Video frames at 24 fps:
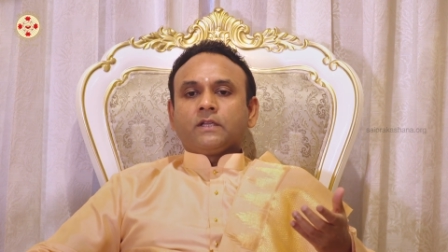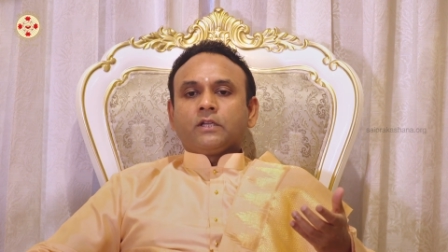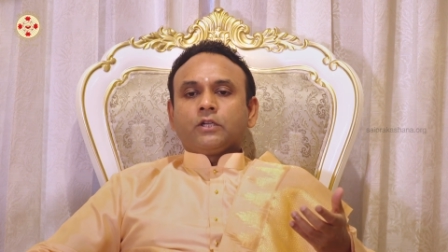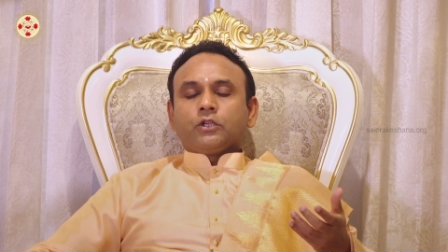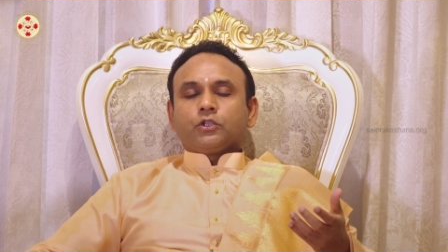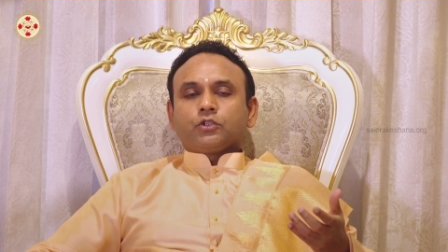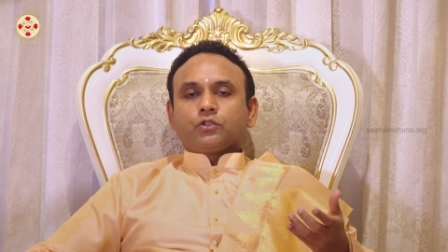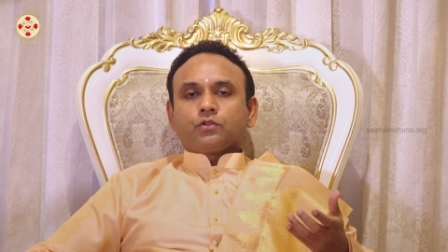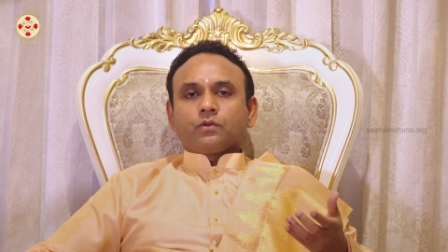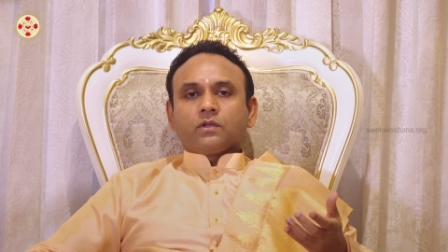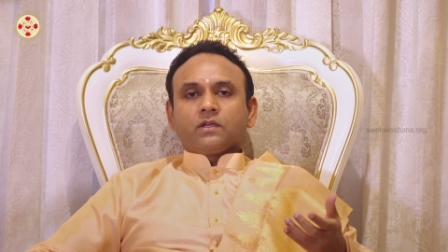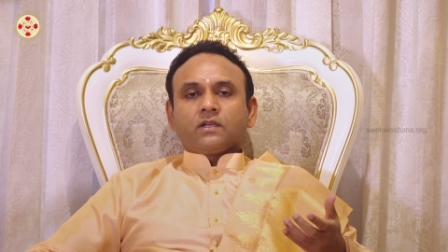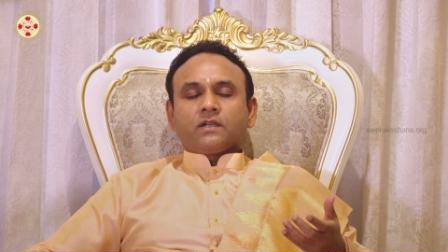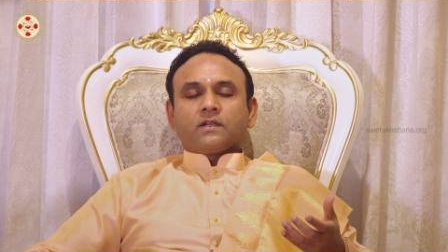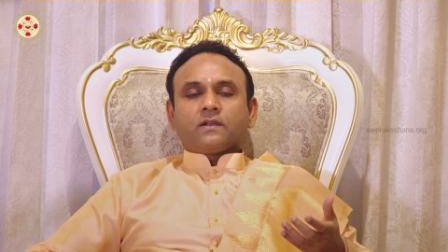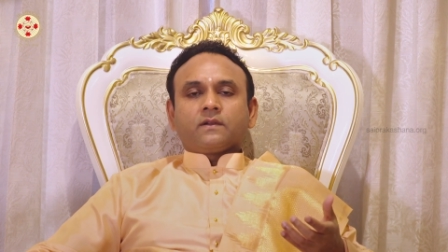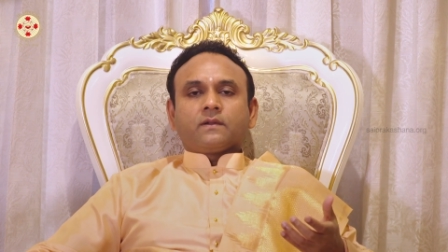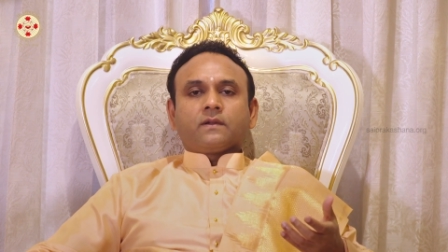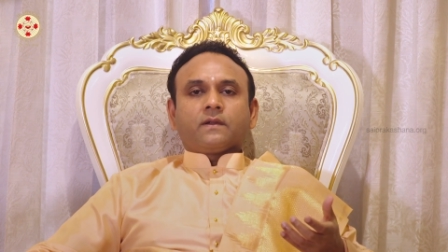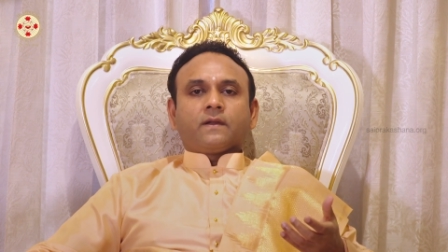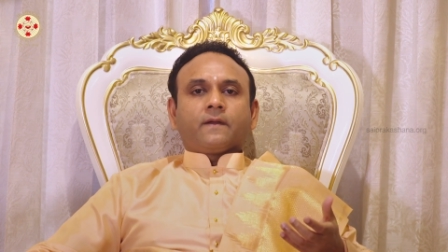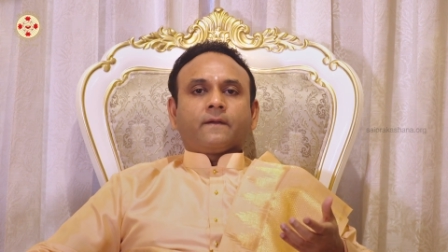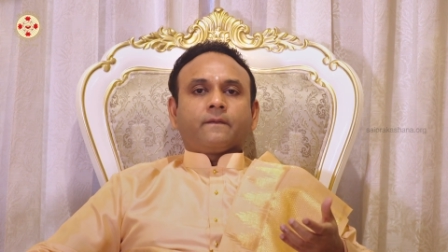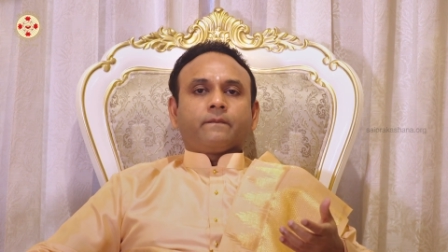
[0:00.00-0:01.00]

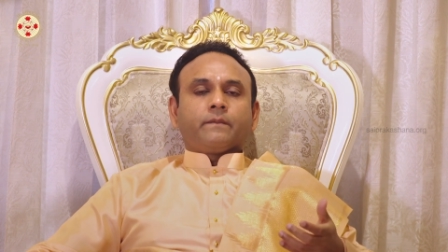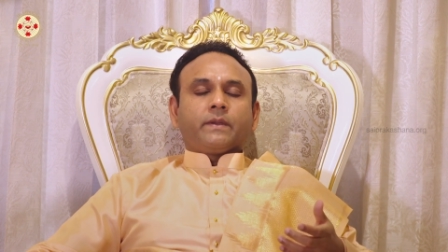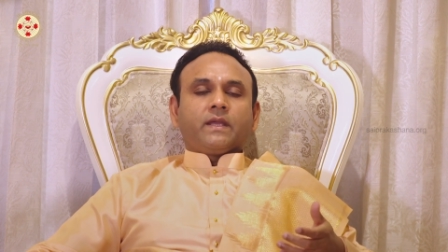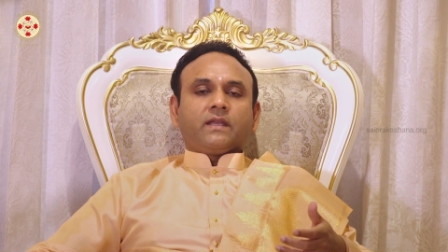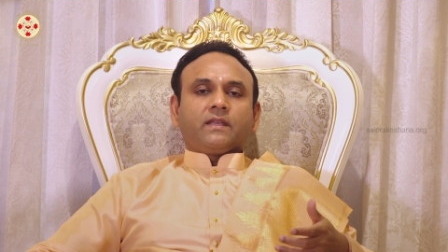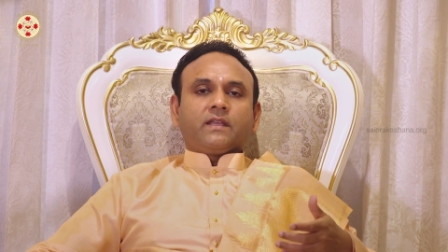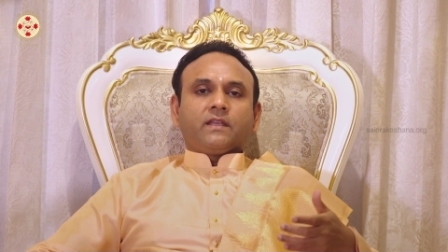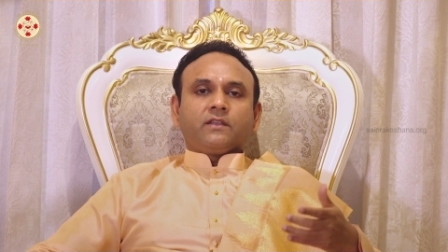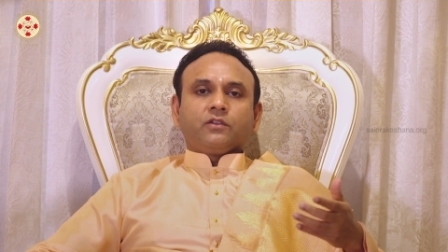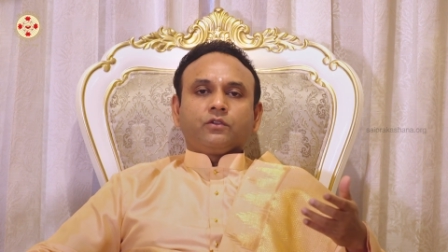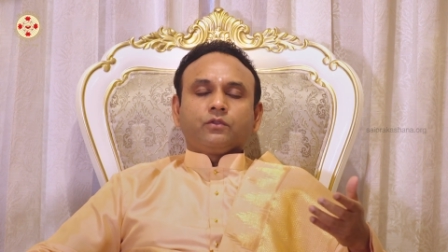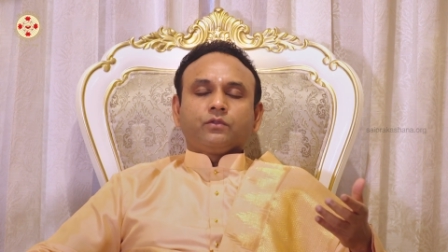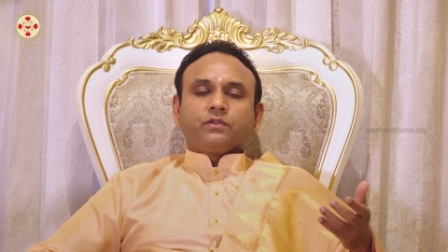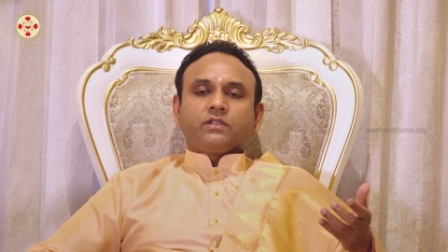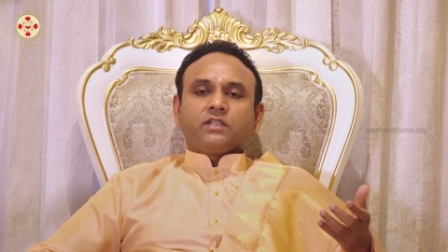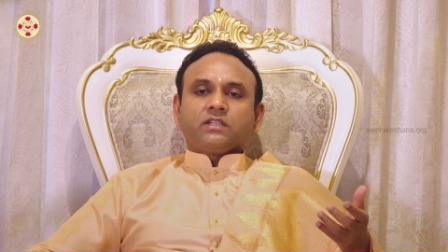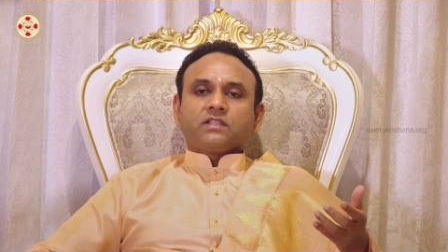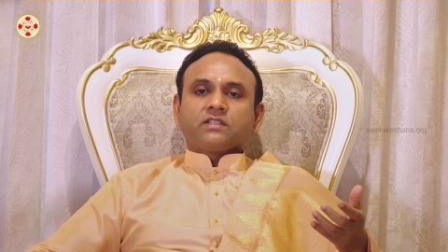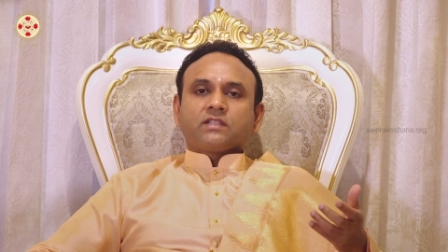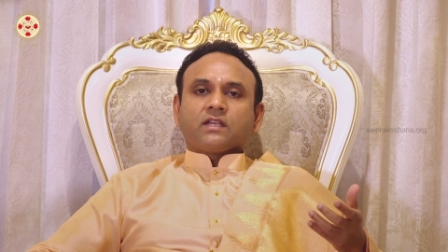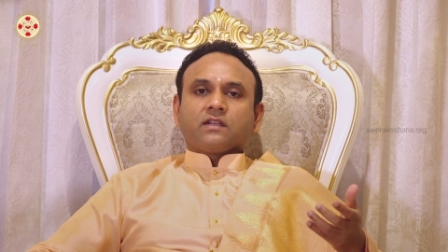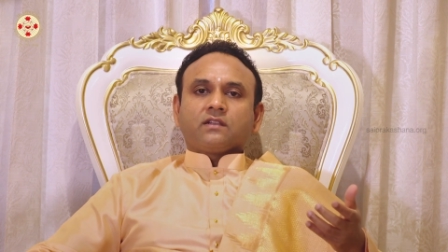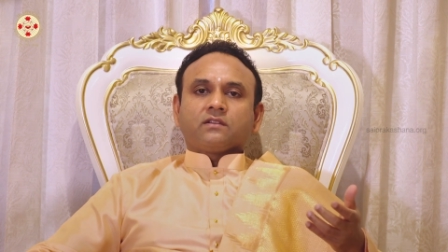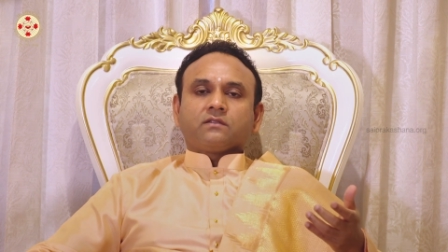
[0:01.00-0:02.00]
sugar making
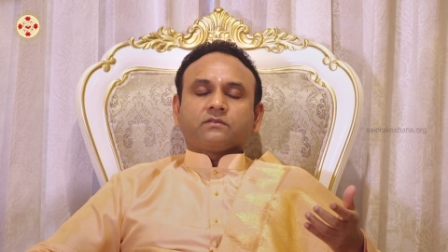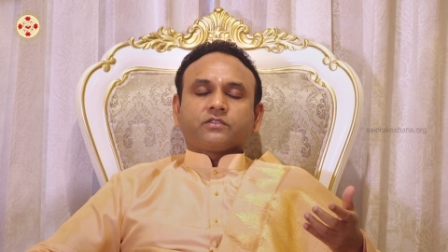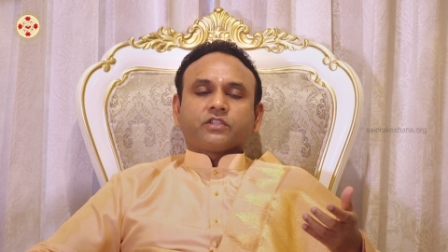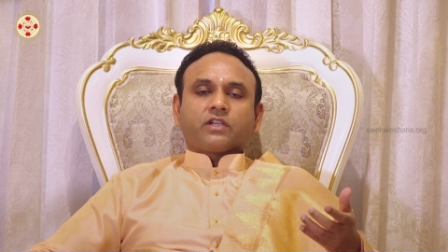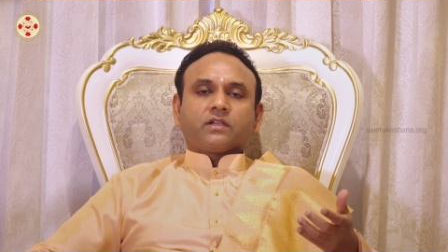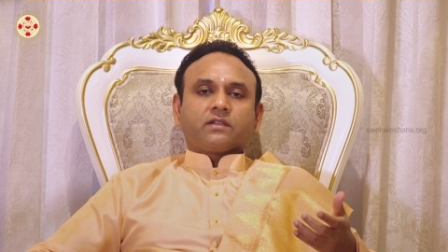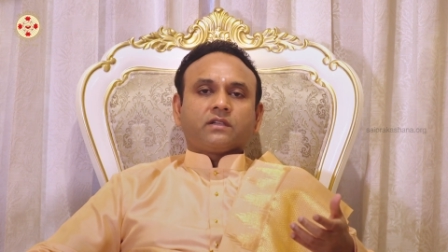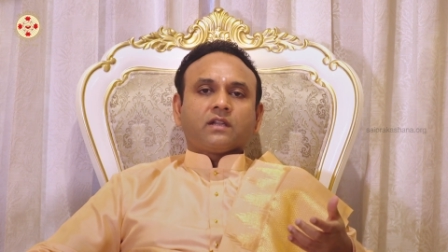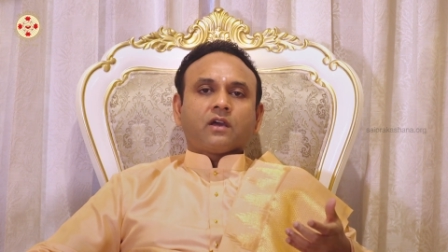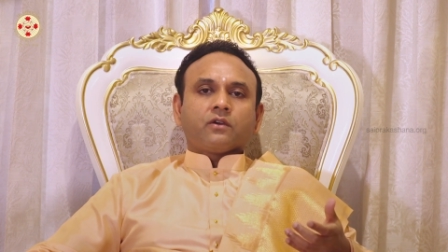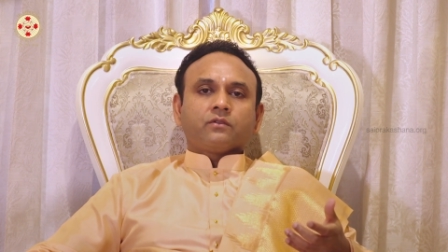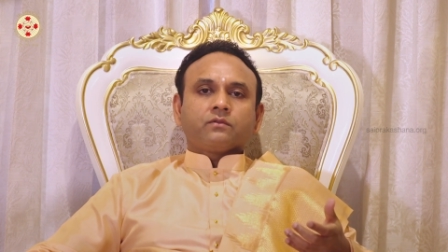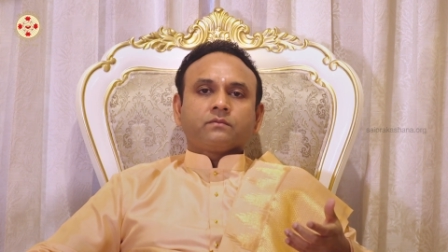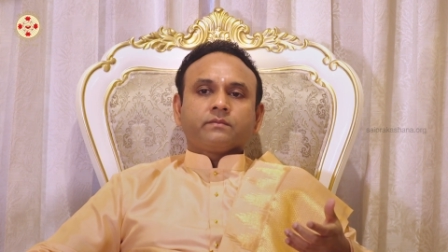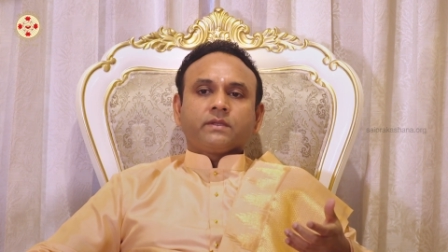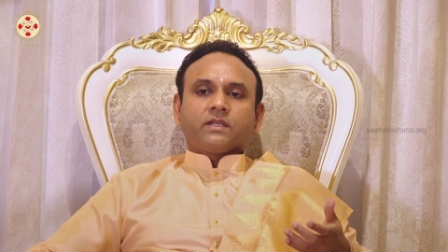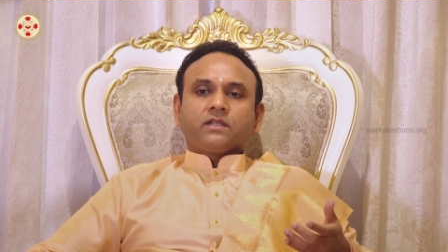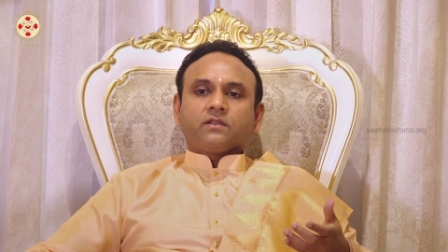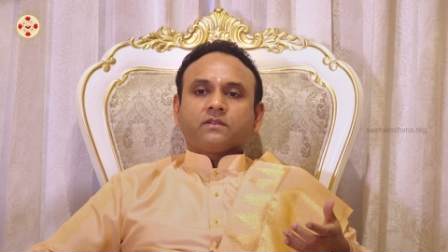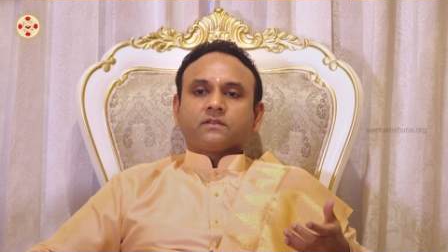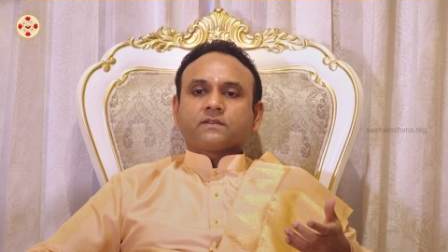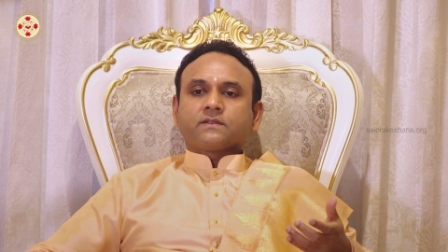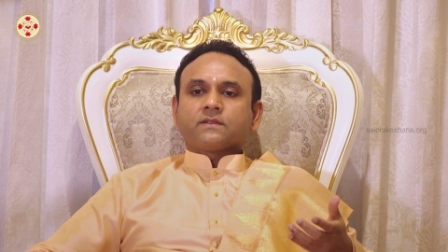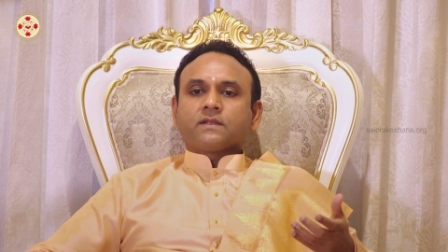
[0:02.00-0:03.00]
units are shut down
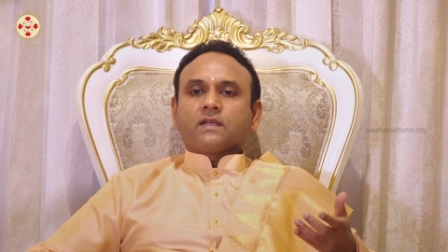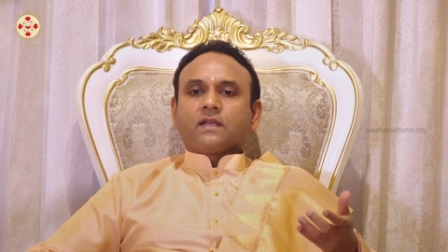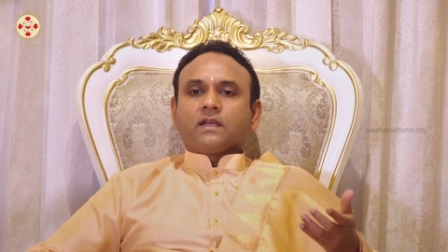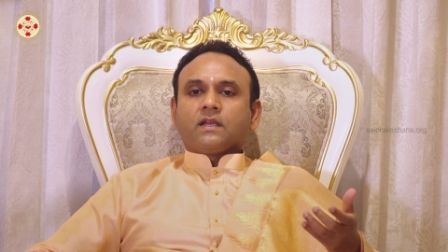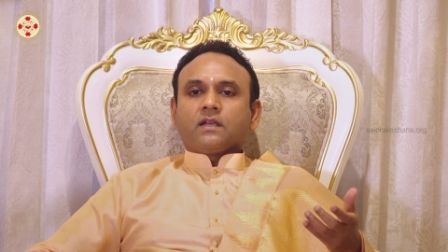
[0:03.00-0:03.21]
because